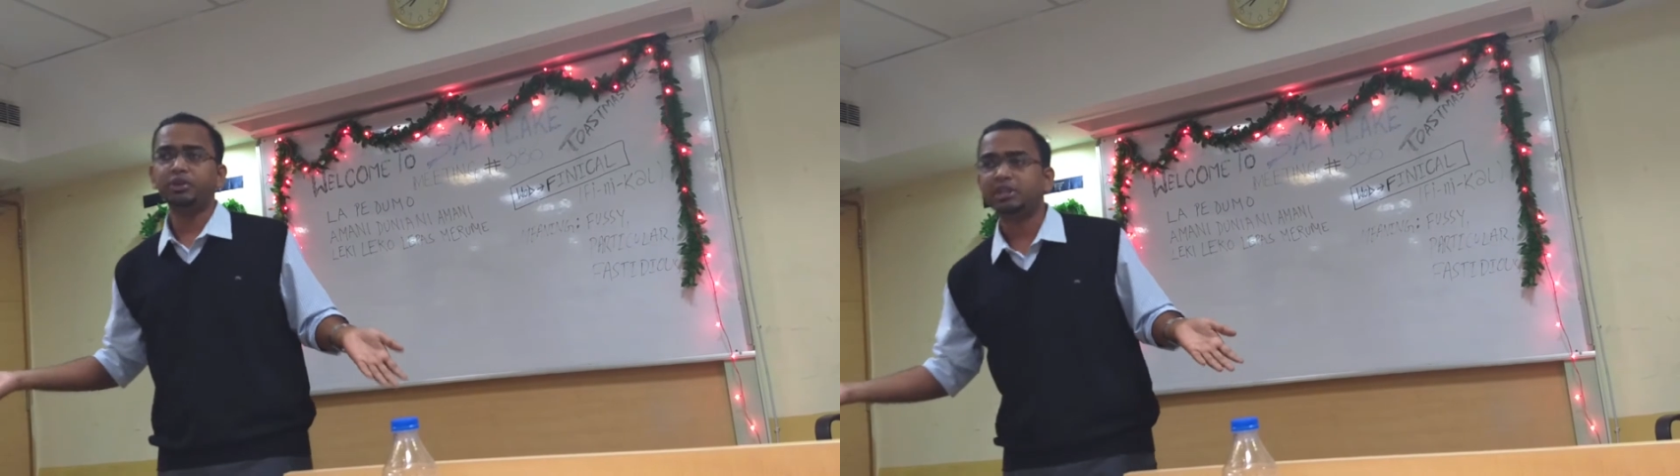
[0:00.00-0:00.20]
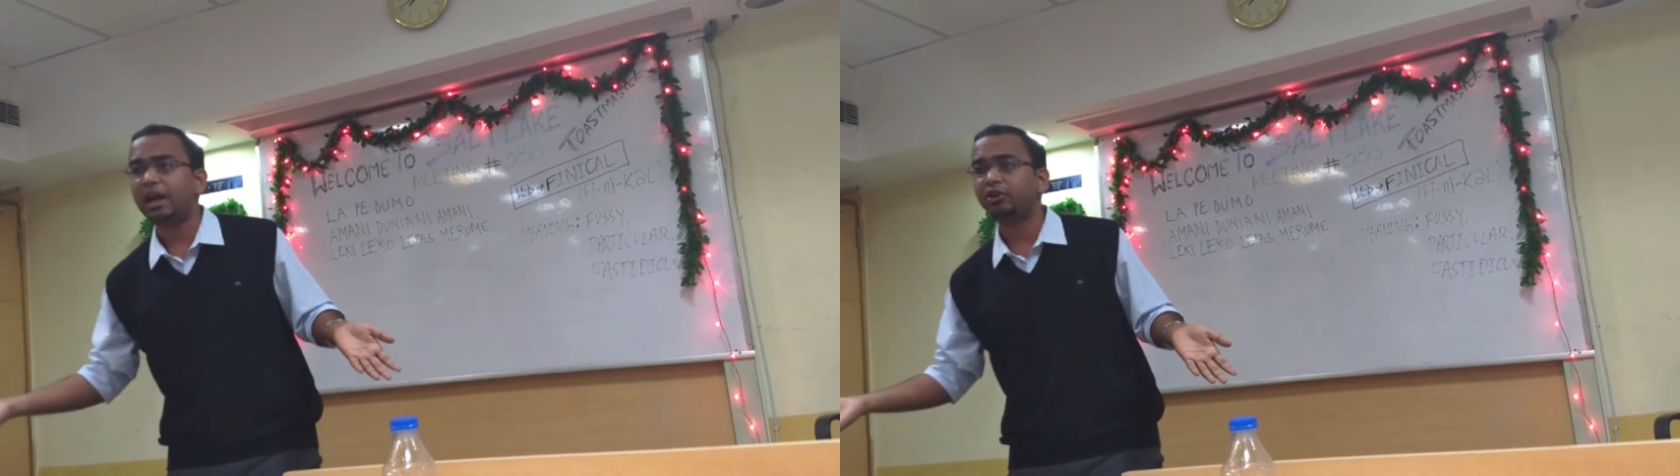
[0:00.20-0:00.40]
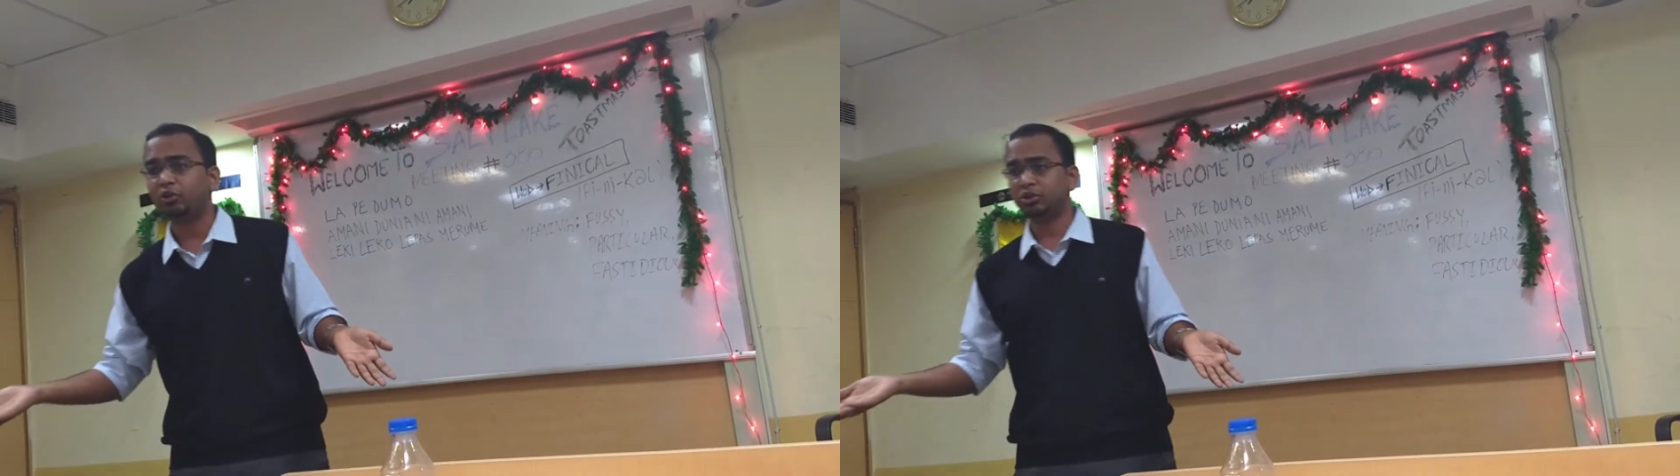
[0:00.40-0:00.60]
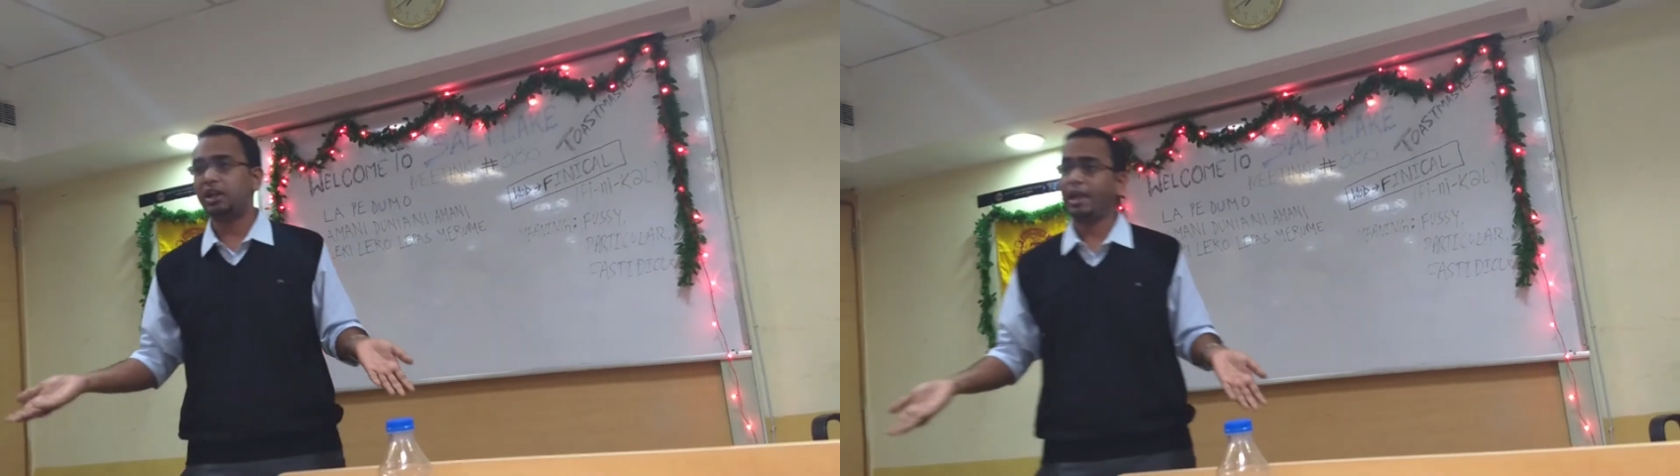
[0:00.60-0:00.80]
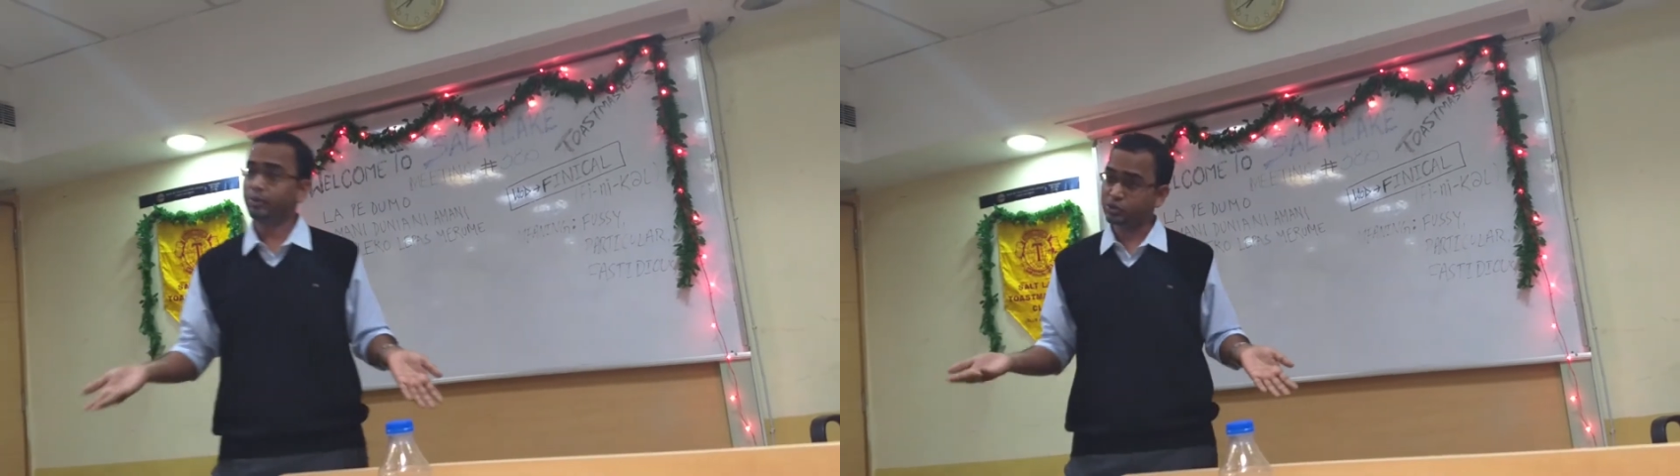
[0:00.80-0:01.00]
Wish I had known the
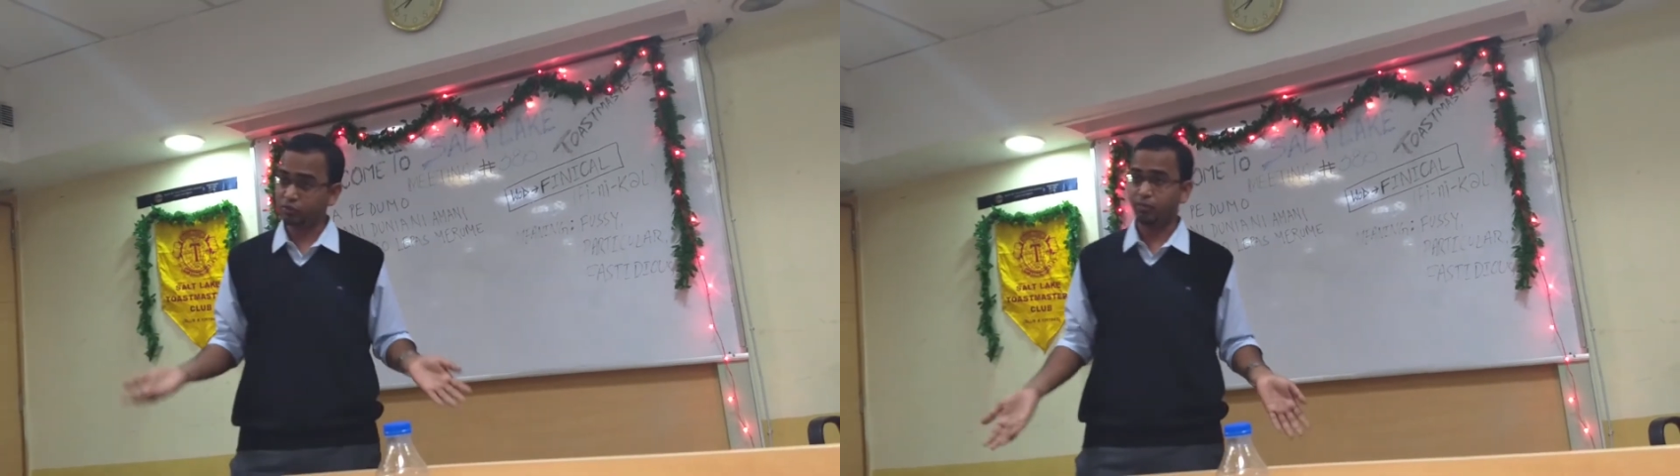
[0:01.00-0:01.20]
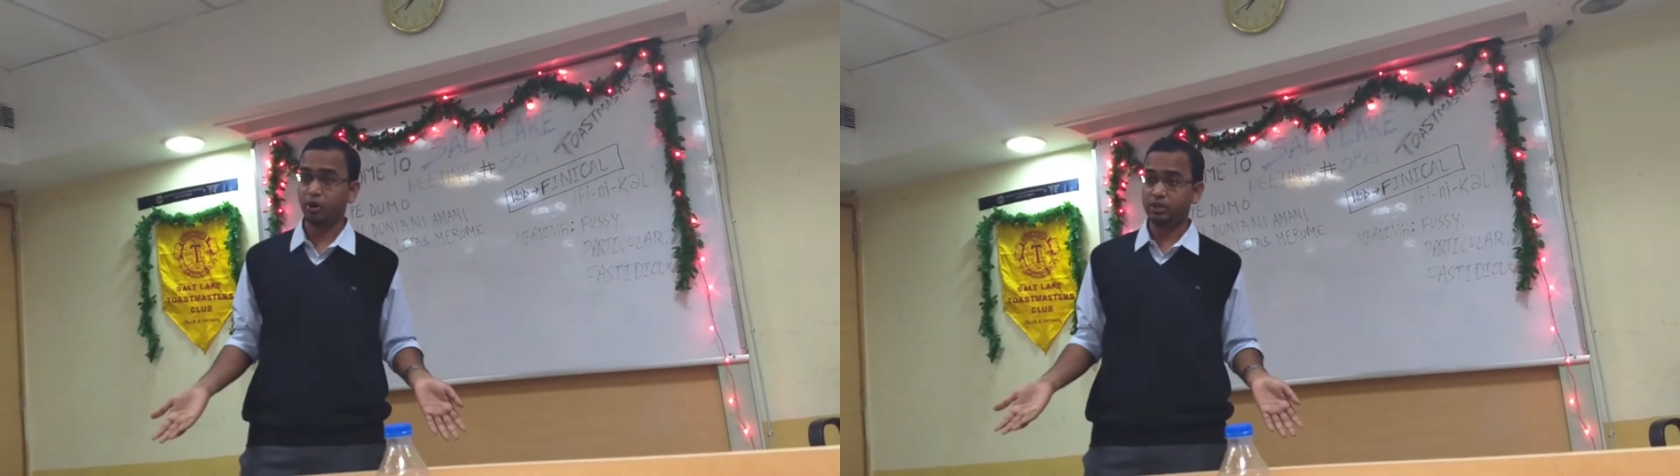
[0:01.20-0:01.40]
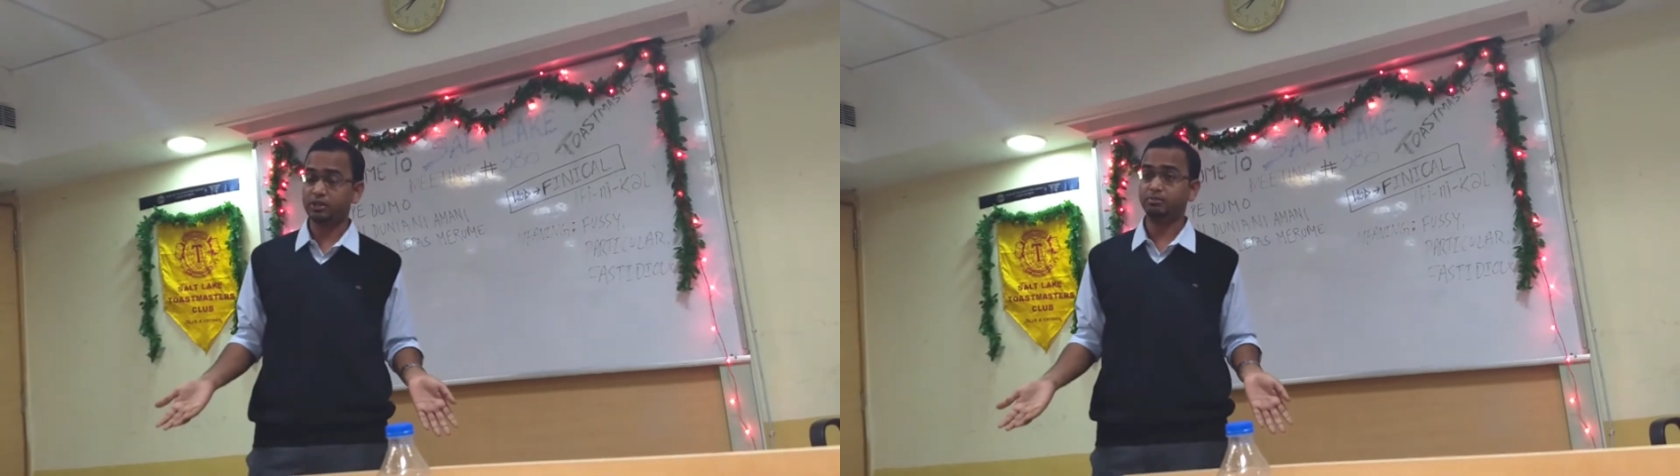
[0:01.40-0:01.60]
language of body